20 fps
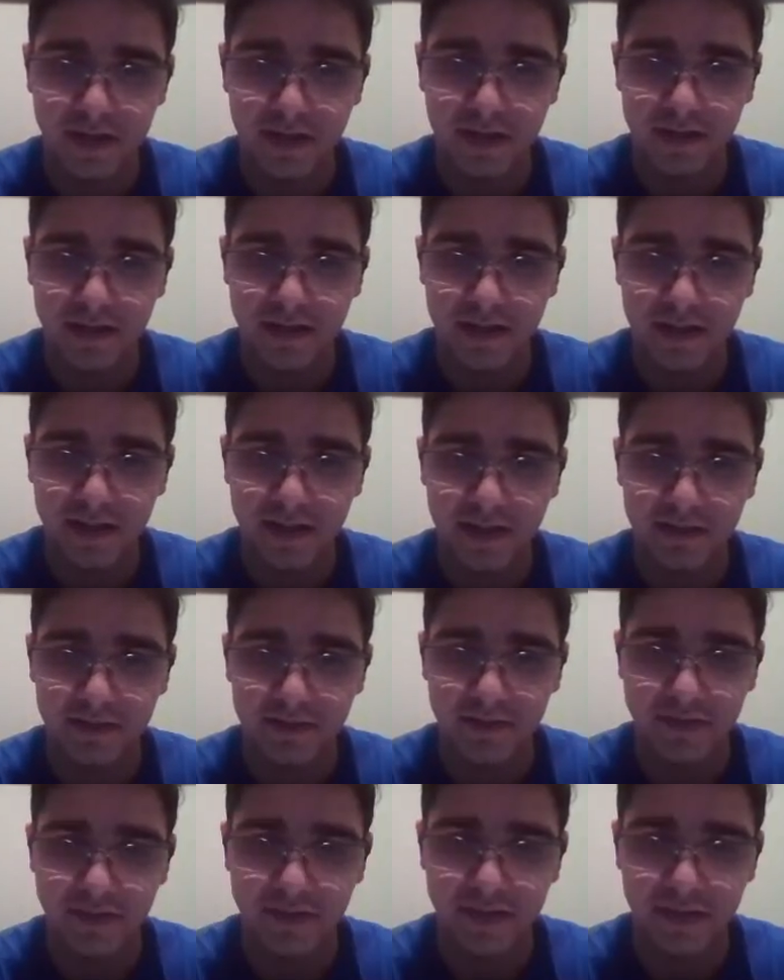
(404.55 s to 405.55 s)
and then
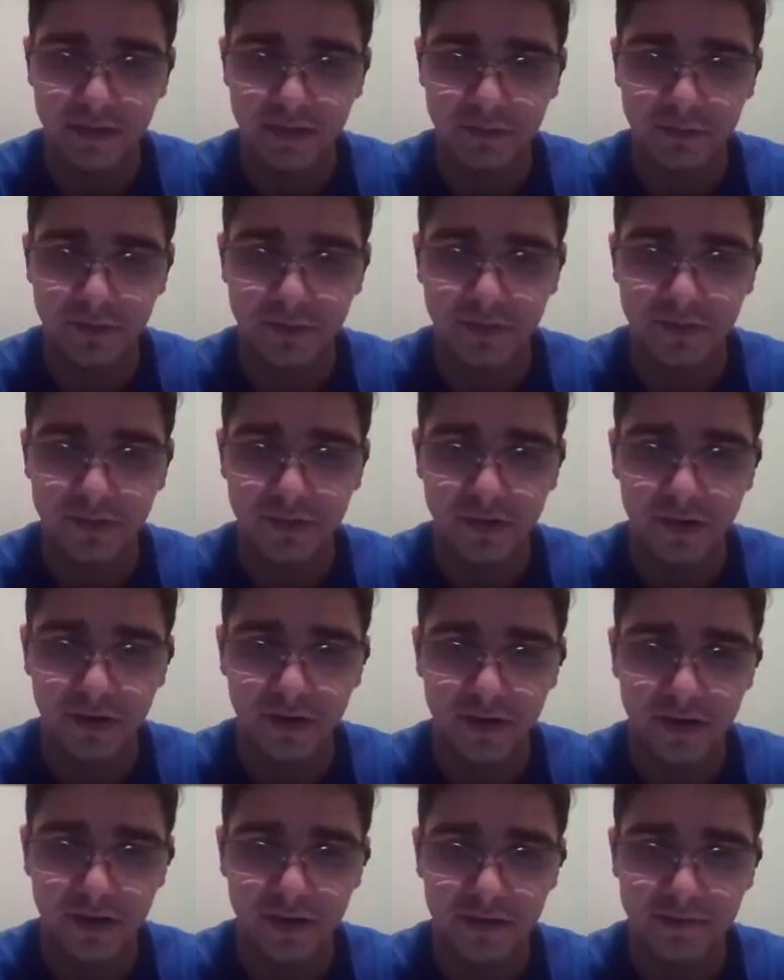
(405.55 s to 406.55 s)
after I
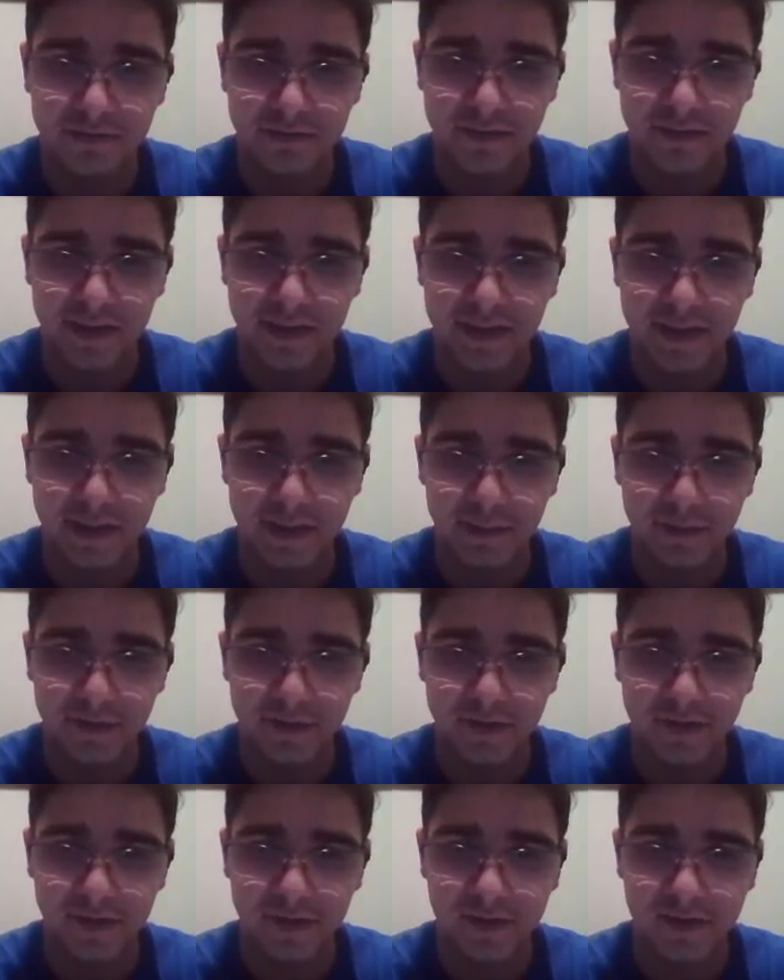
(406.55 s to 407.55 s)
withdraw, he
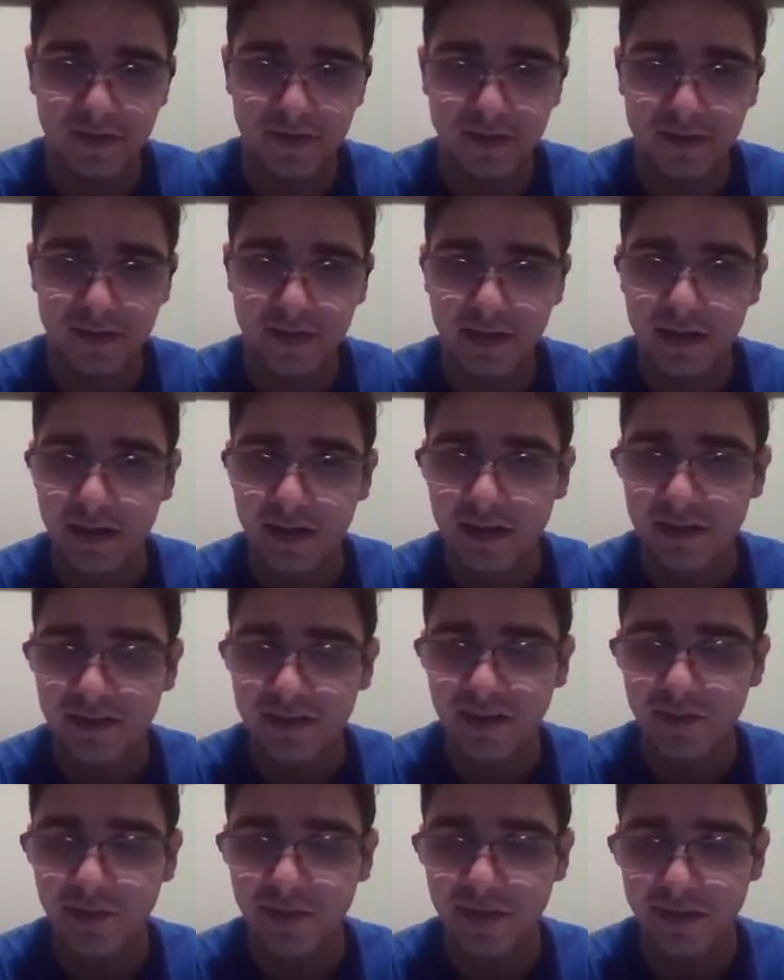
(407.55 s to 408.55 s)
captures.
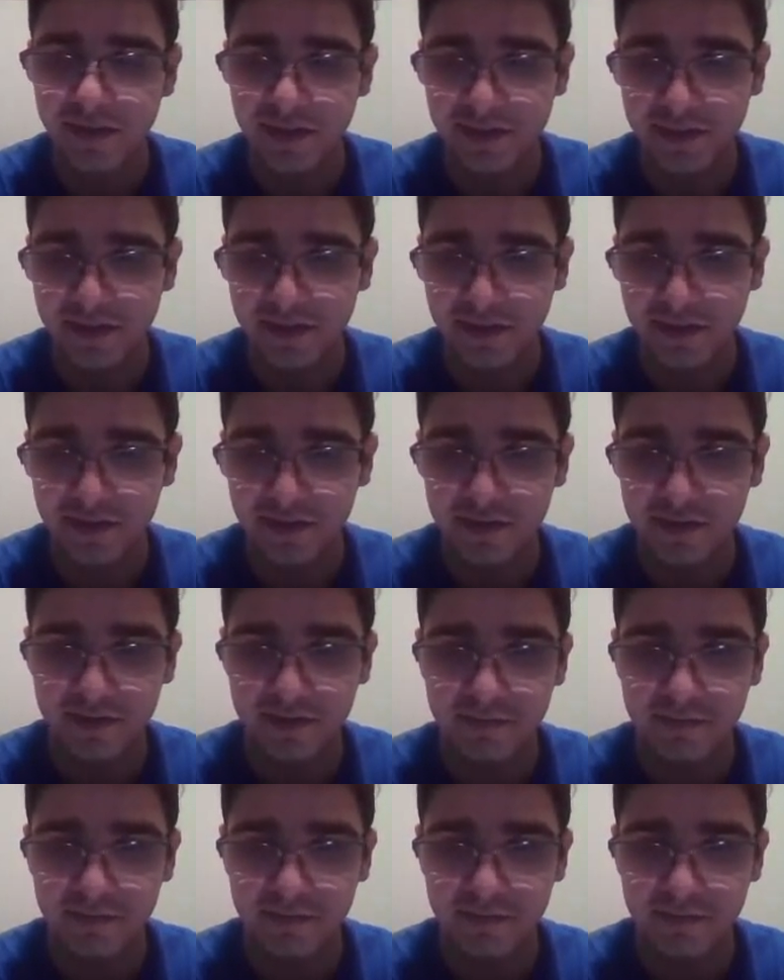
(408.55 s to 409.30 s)
Something like this.